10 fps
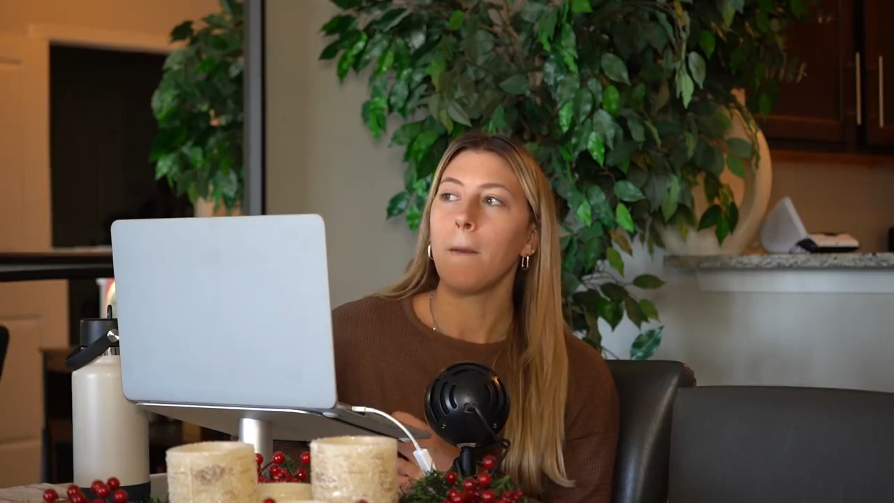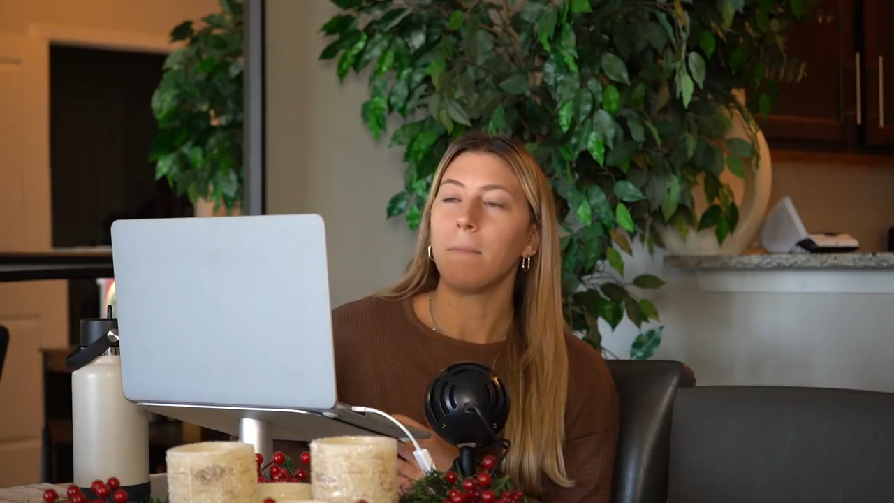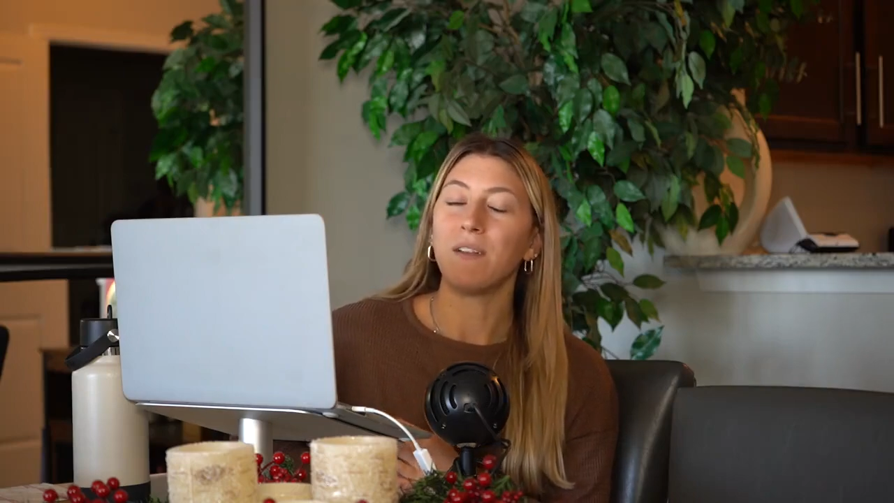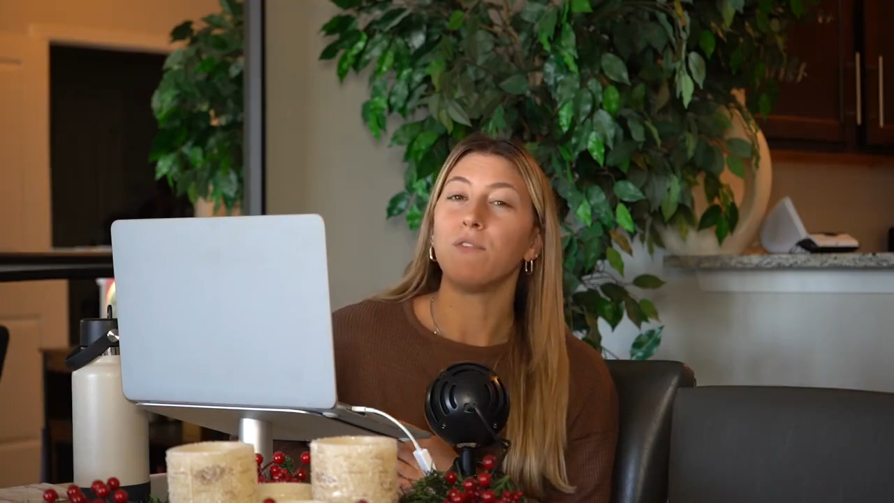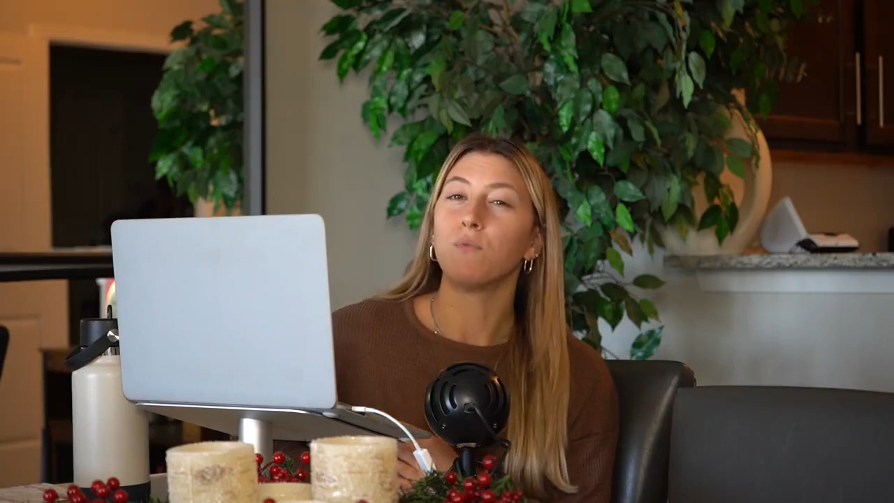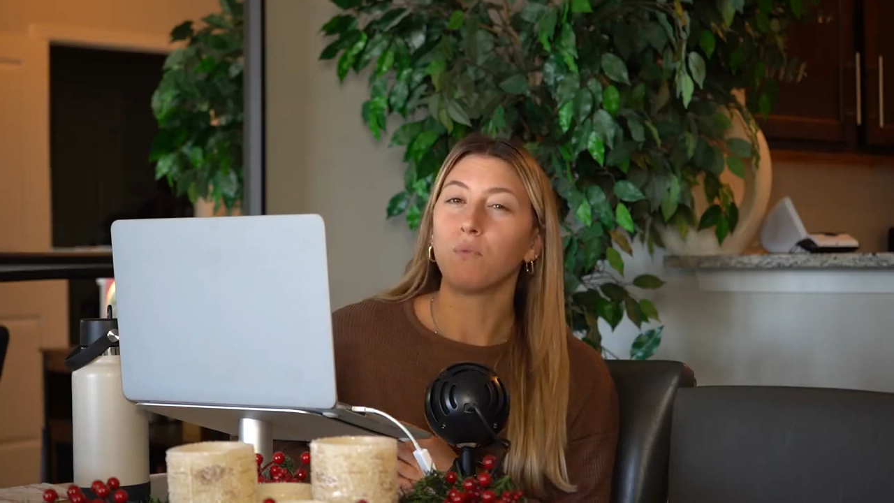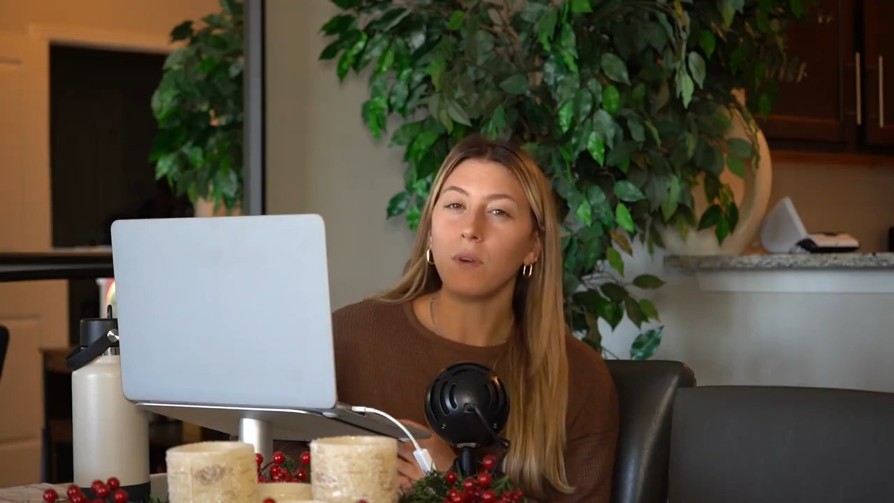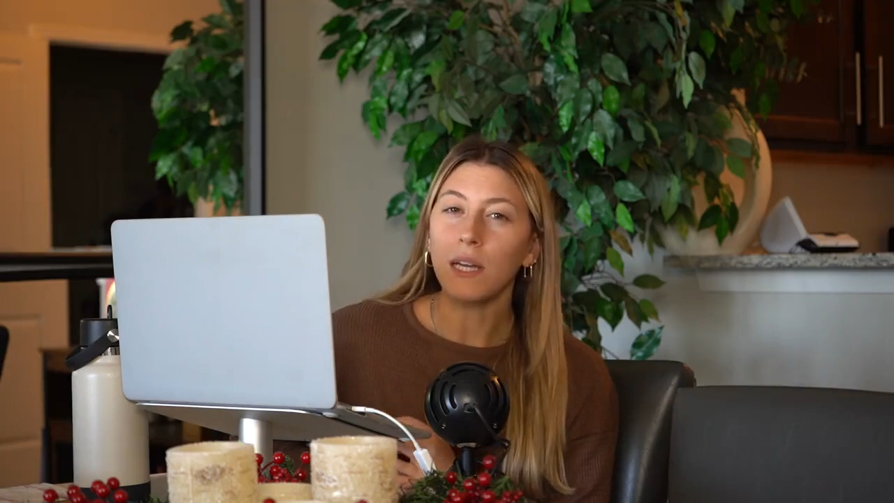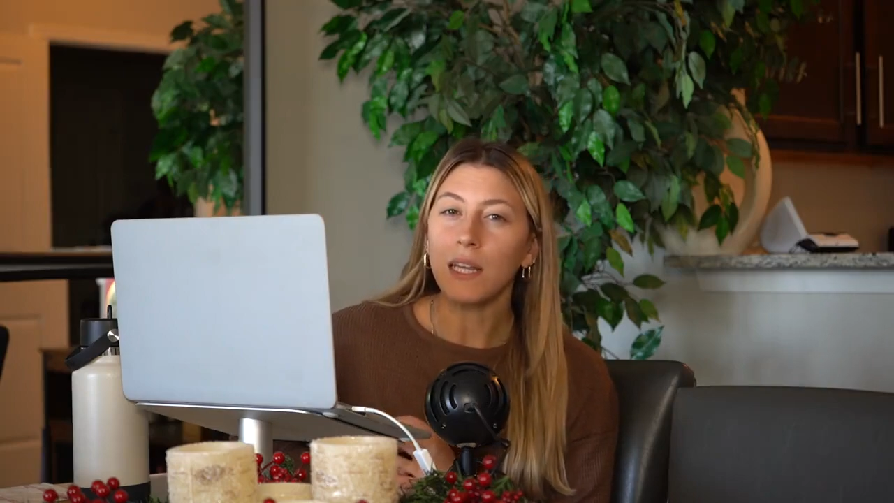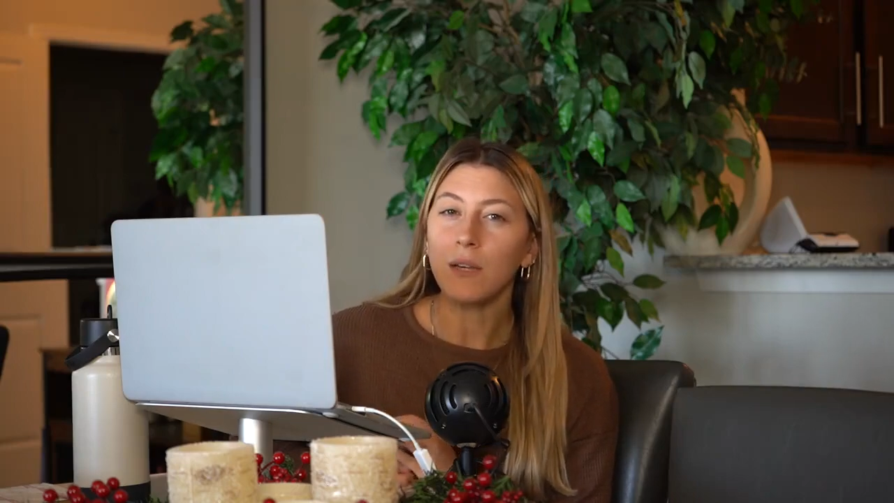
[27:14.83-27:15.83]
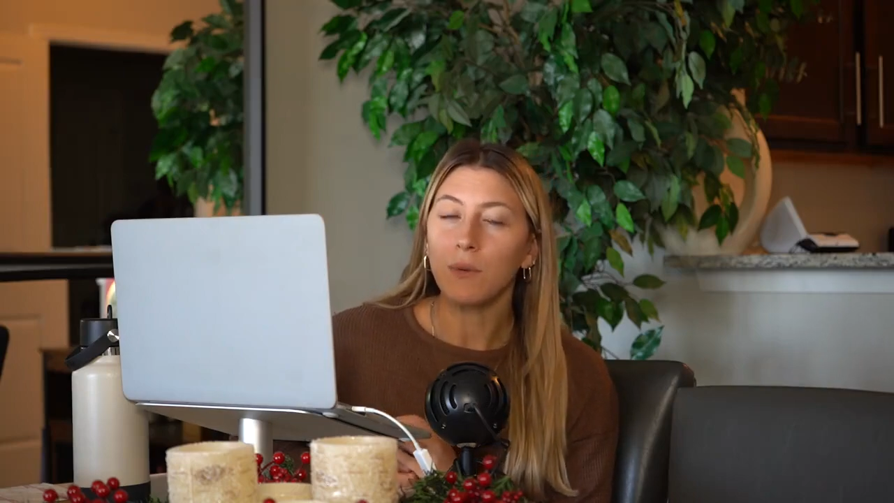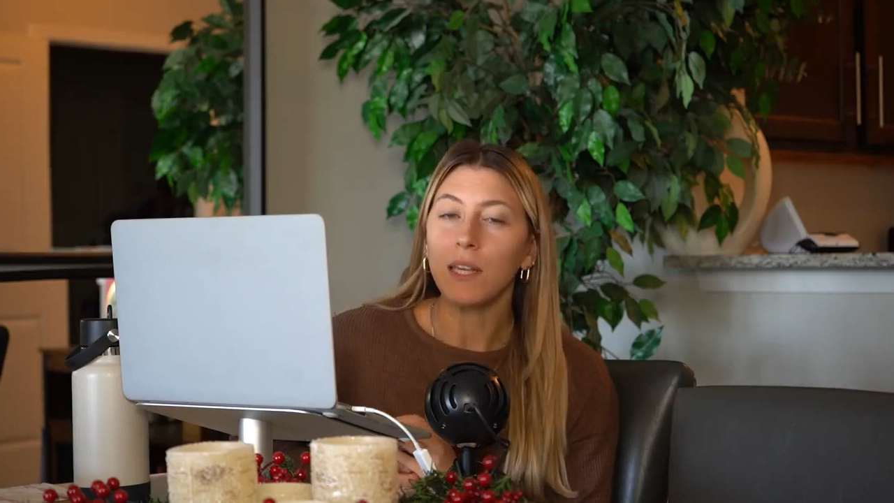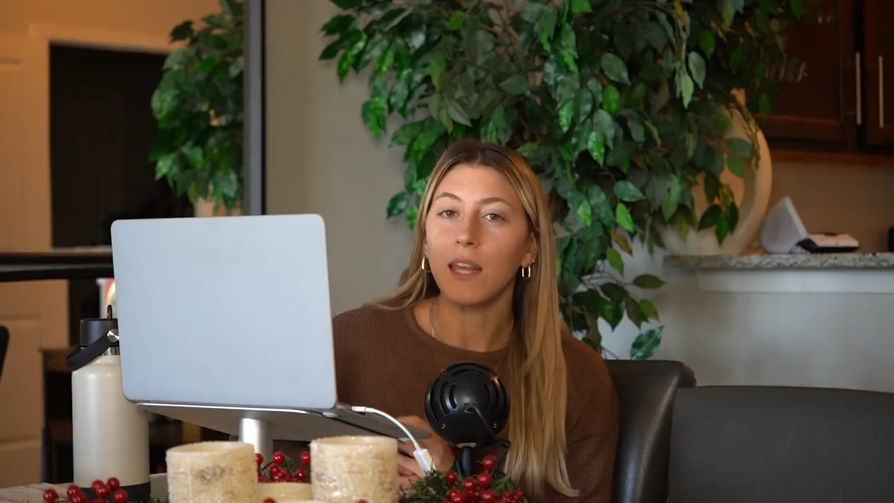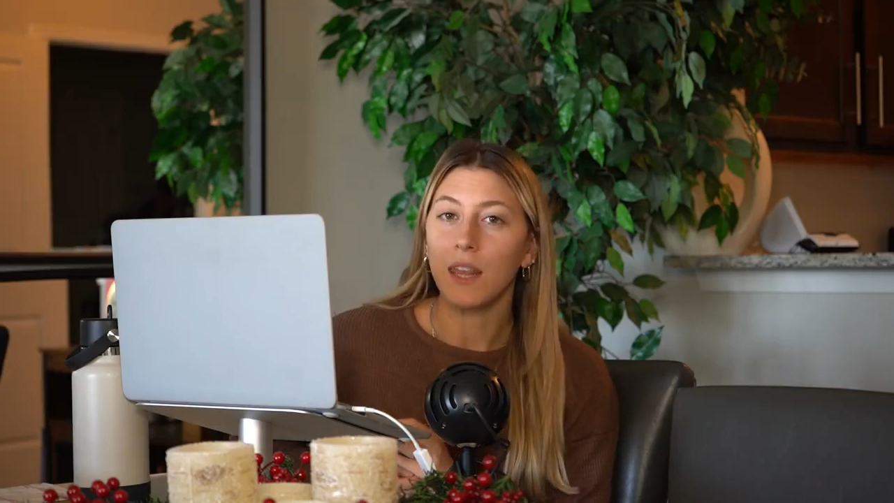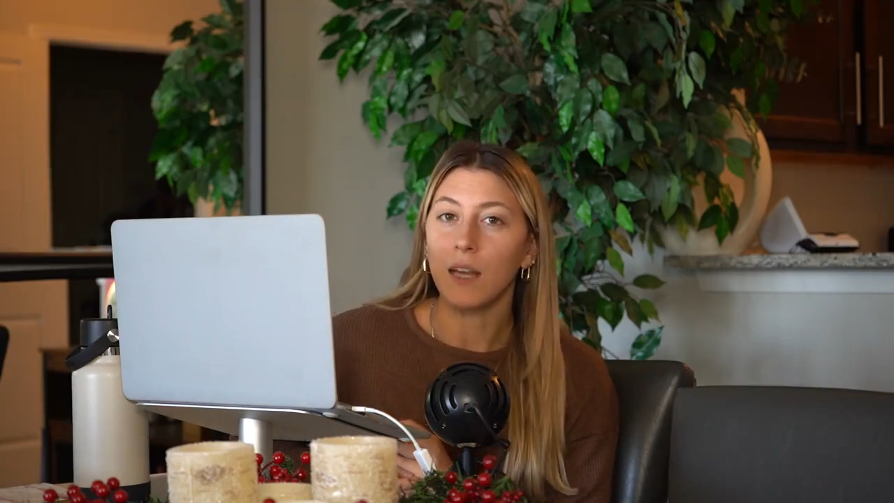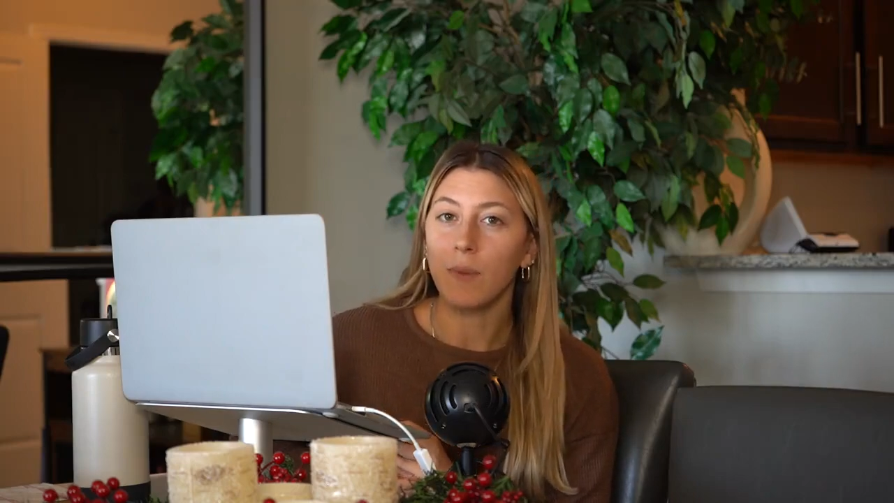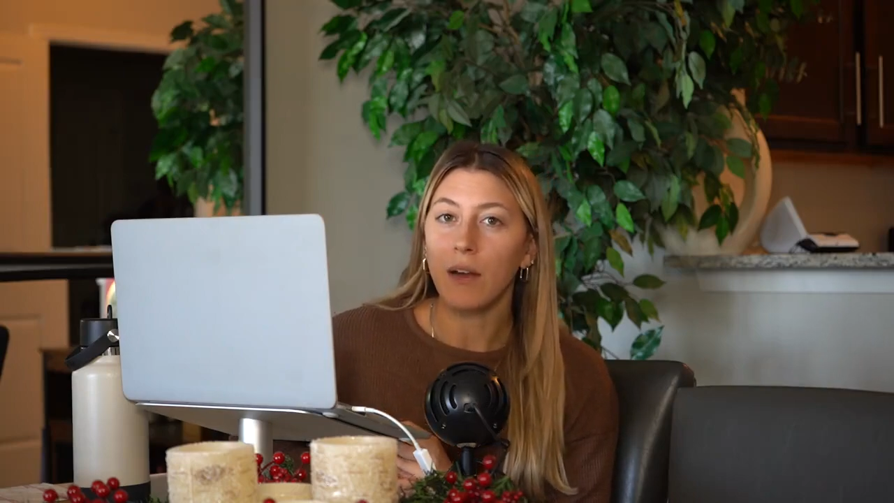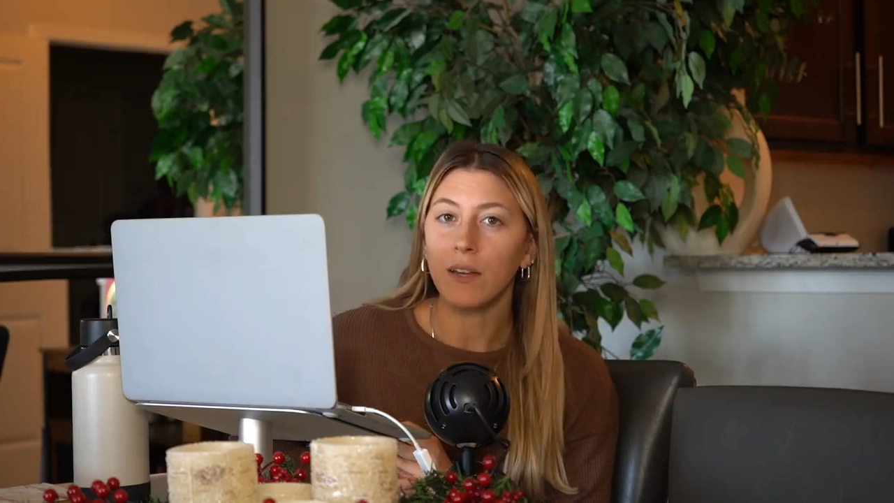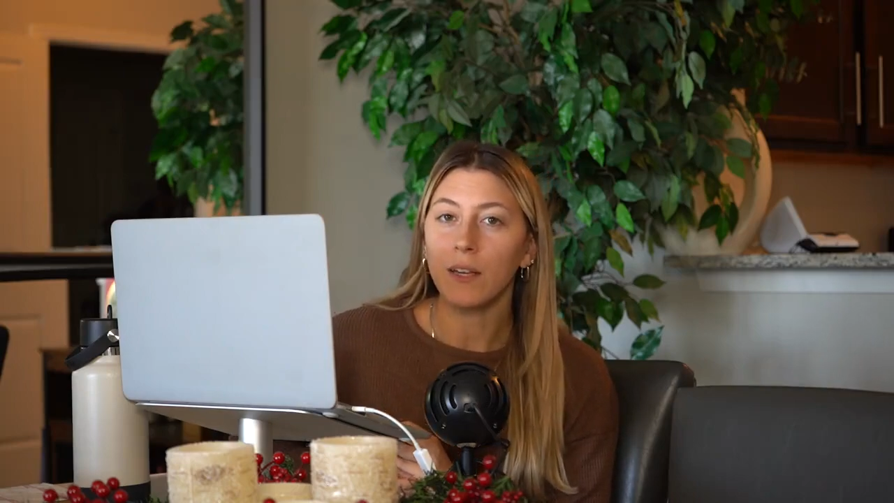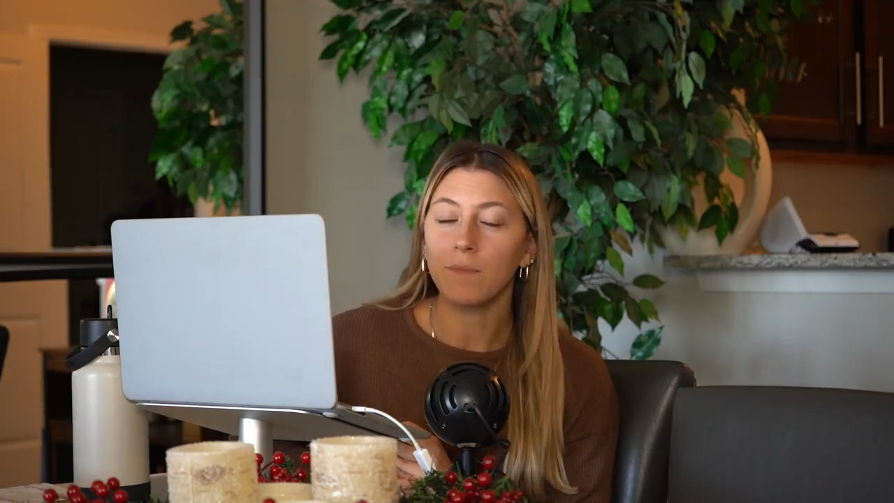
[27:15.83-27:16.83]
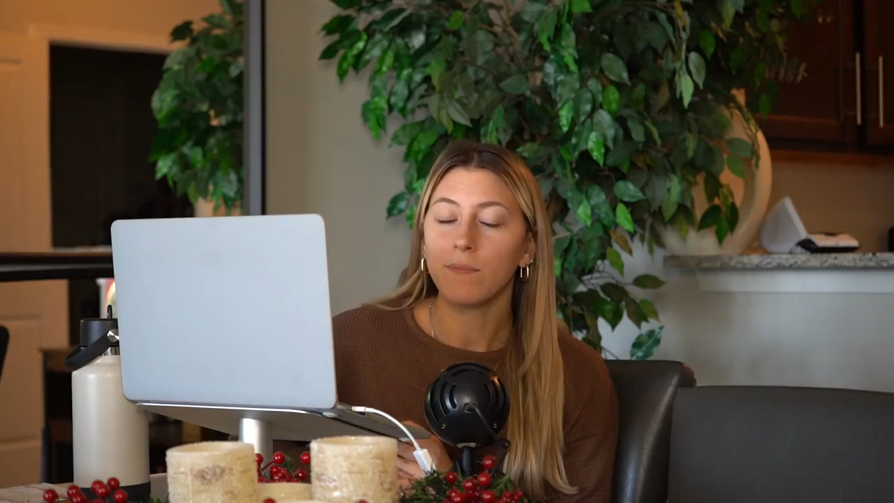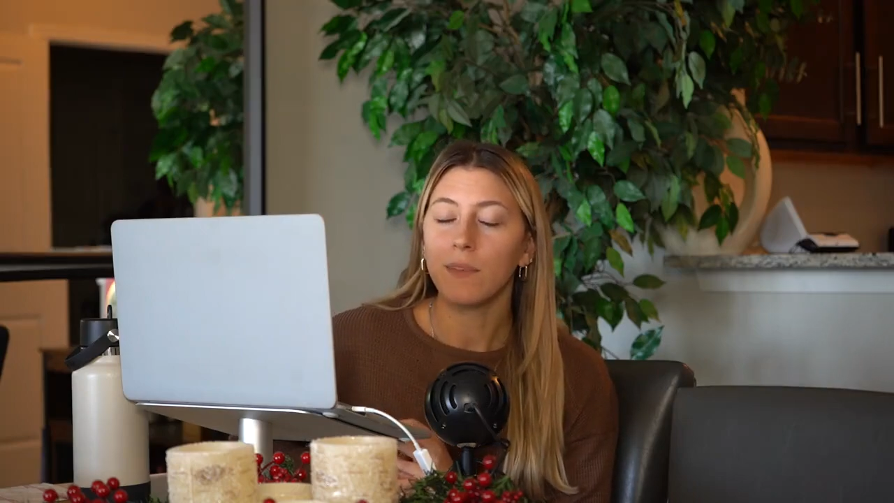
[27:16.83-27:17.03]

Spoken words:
But if you really, really think about it,